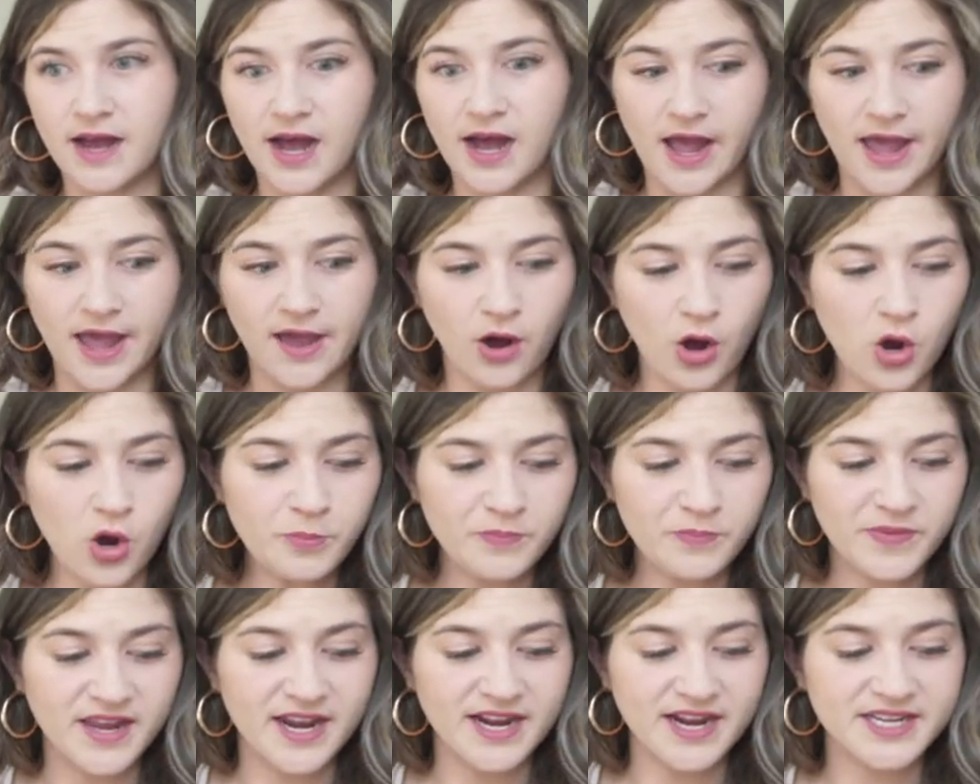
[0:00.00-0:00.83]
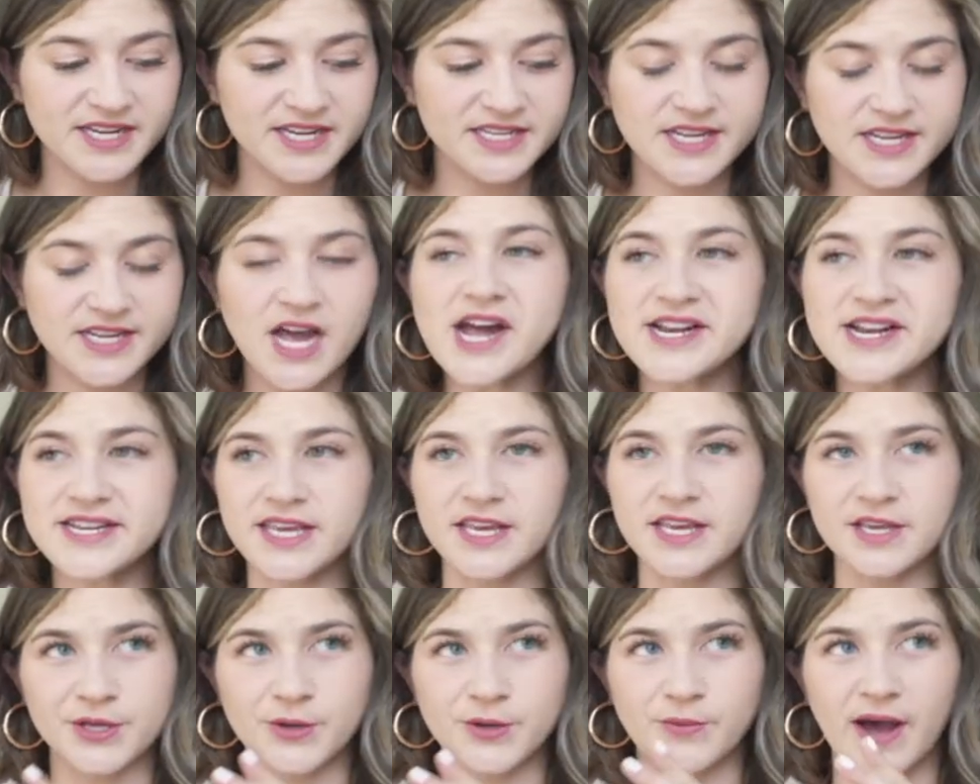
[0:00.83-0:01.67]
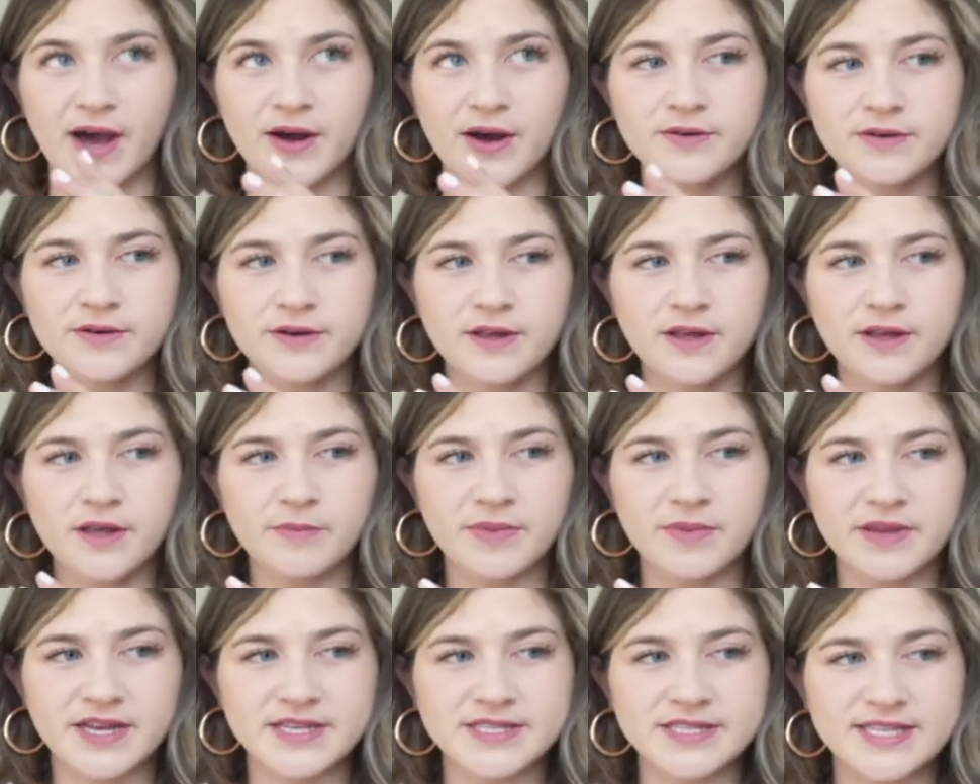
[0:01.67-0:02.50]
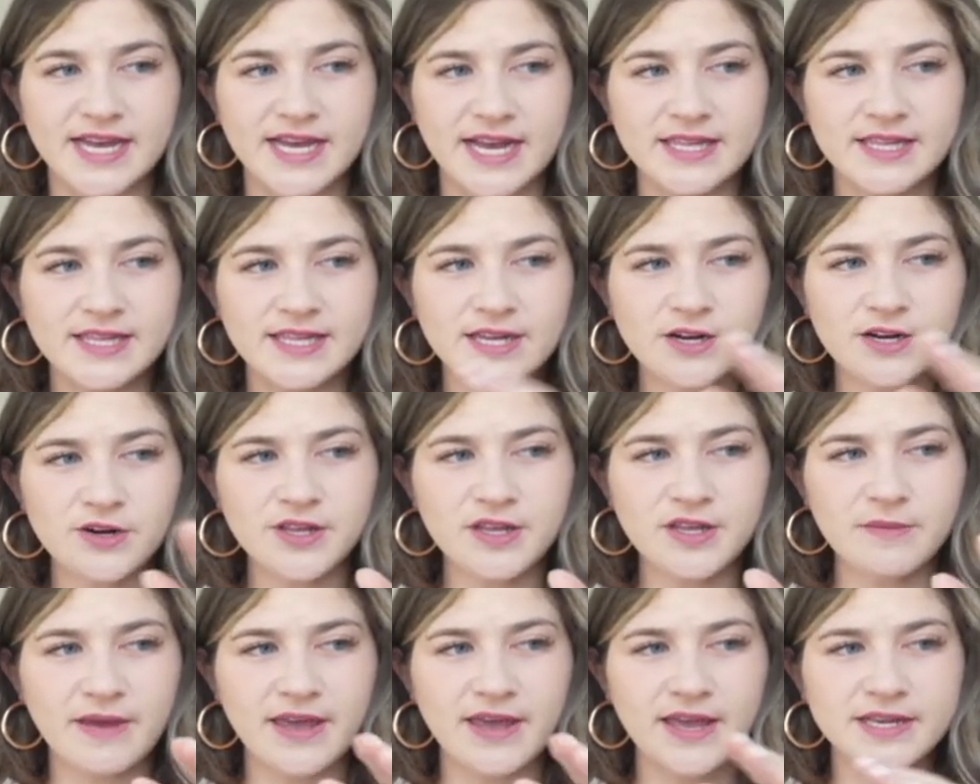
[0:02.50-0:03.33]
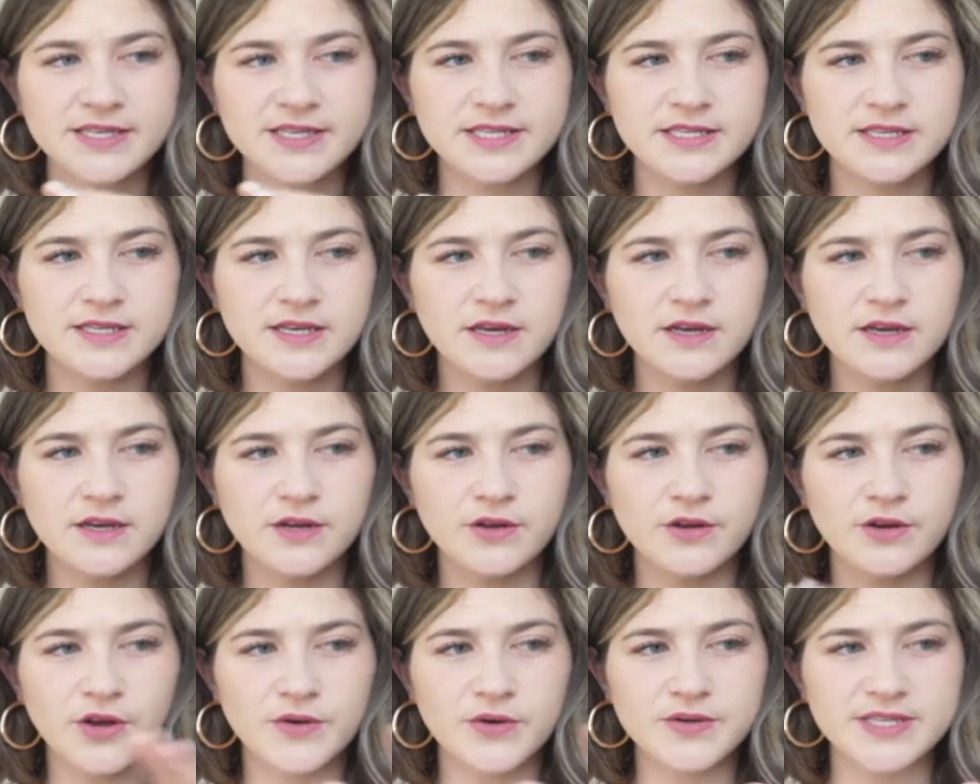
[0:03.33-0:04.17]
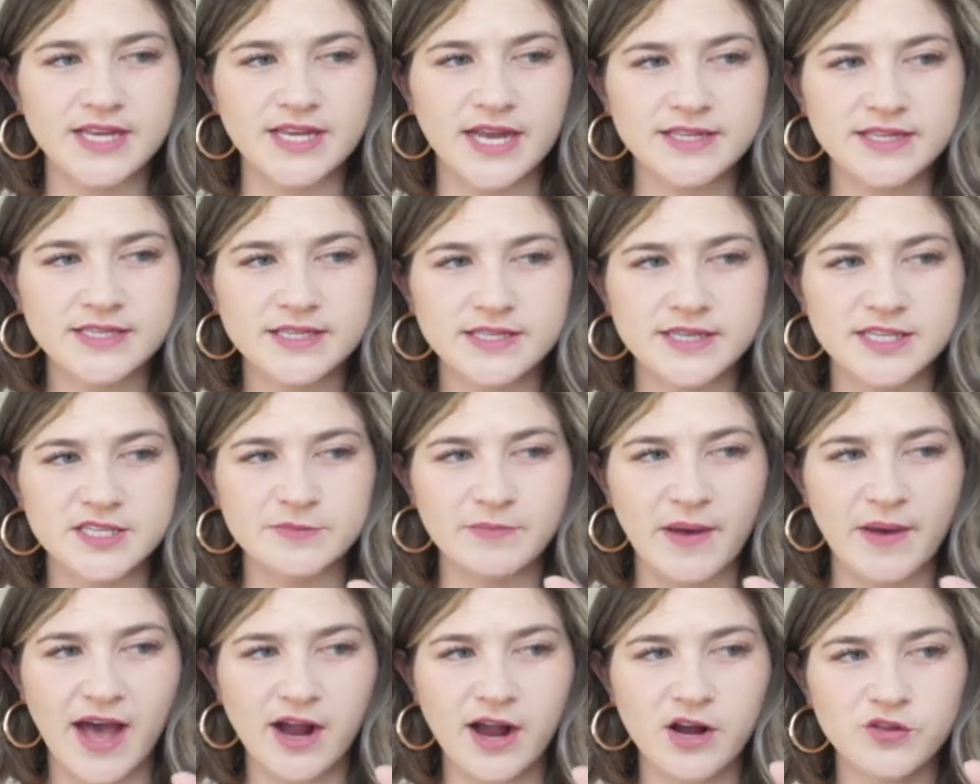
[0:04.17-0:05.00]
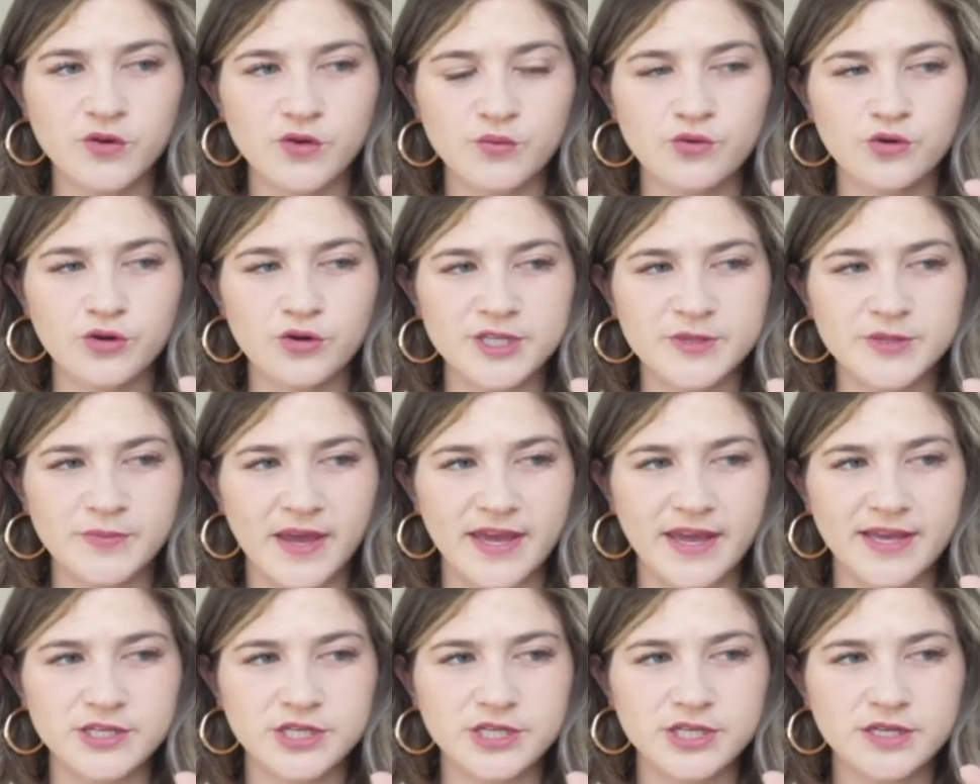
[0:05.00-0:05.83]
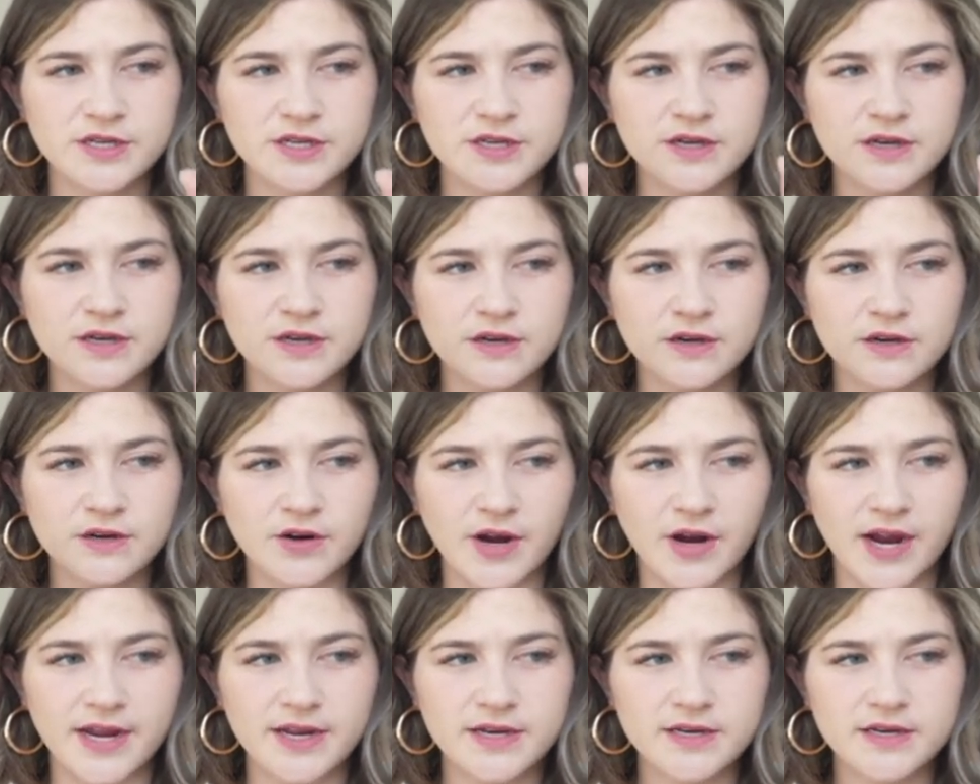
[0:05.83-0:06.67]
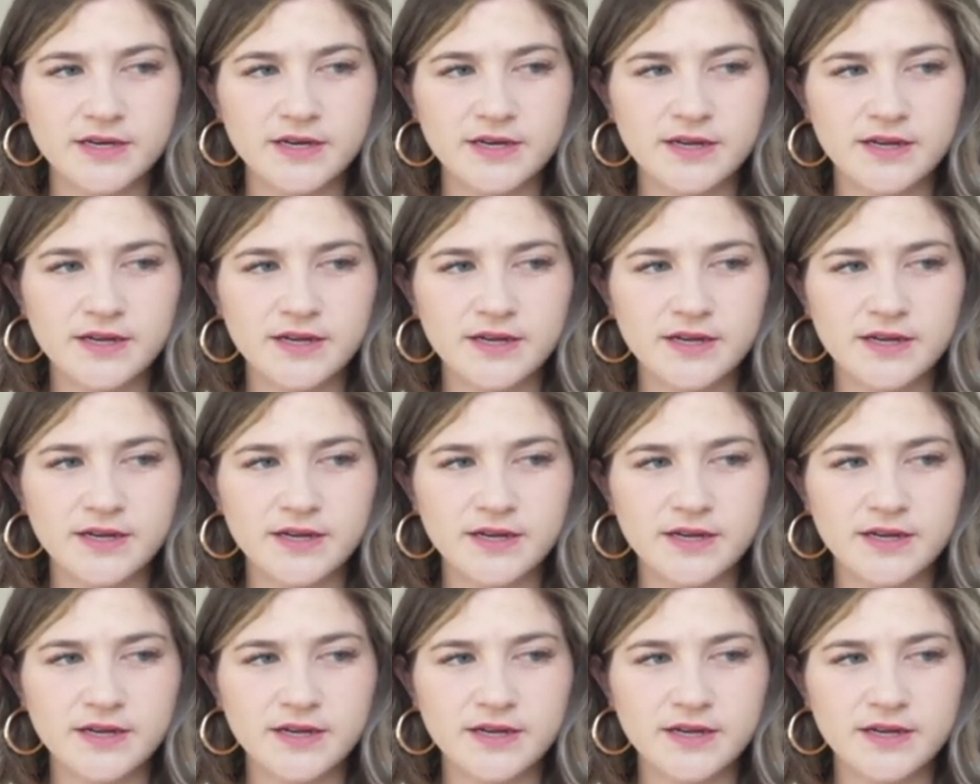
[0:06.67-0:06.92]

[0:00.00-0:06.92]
I hope that it does not kick you out because that literally makes no sense. It's back on the rules page. Great.